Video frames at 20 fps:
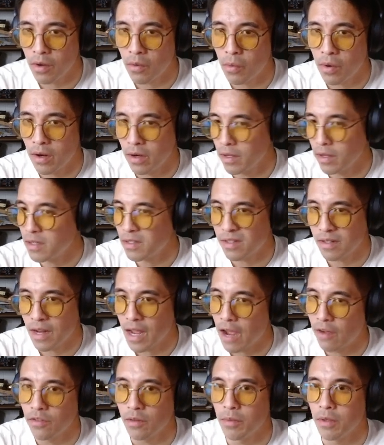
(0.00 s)
Where it doesn't
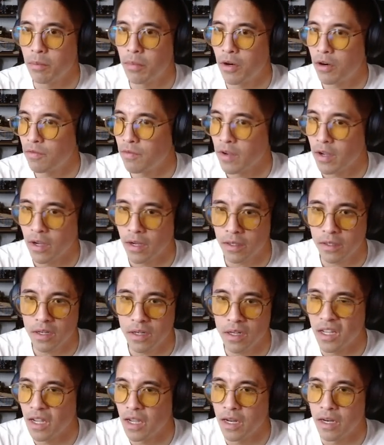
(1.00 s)
have to be perfect
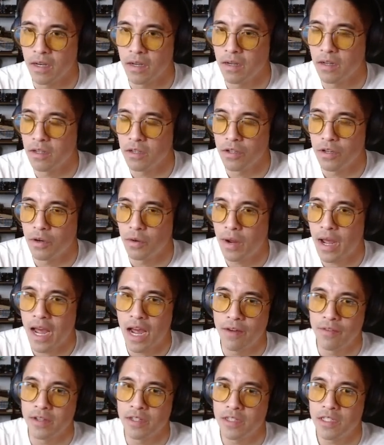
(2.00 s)
and you don't
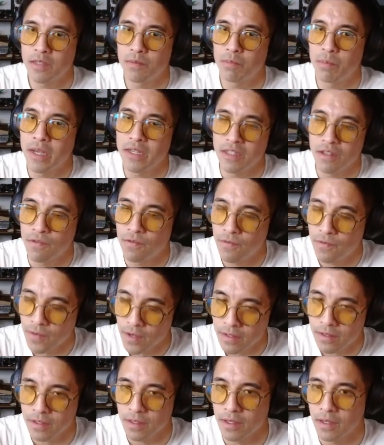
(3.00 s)
have a
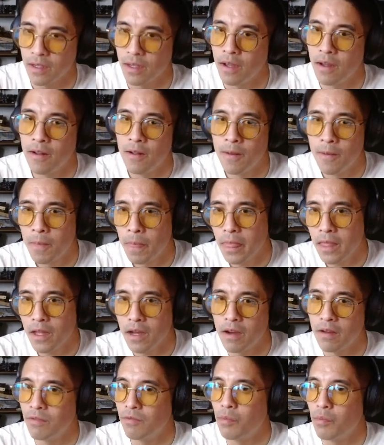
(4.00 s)
specificity
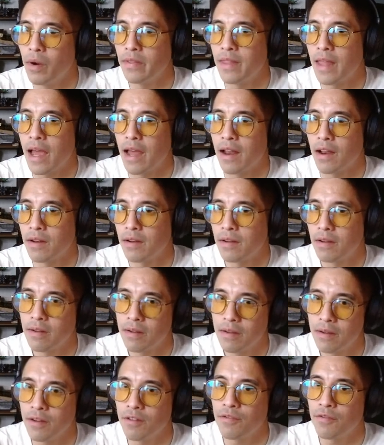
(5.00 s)
of what that
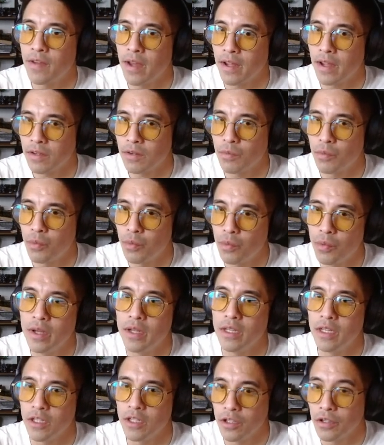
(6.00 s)
effect
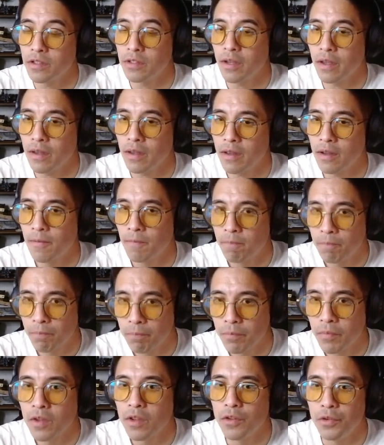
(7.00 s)
really looks like.
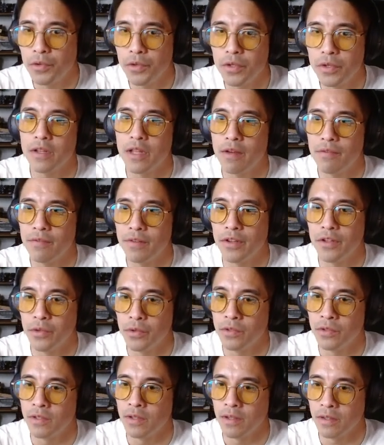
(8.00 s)
You can definitely
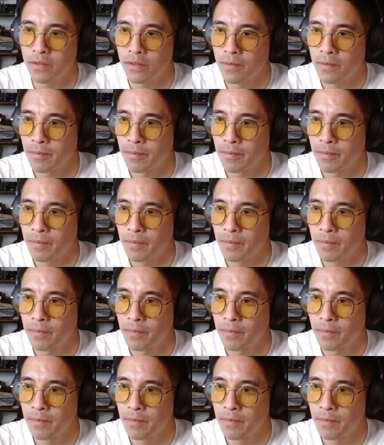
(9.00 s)
use this.